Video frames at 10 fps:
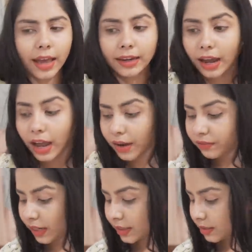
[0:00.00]
And I
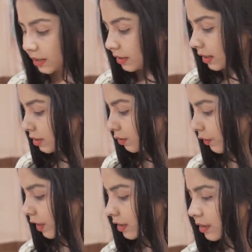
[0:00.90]
have tested this
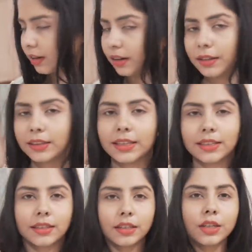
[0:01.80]
with
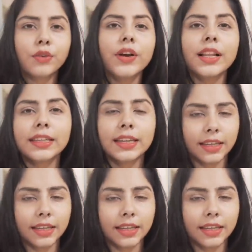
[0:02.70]
this Recoil tinted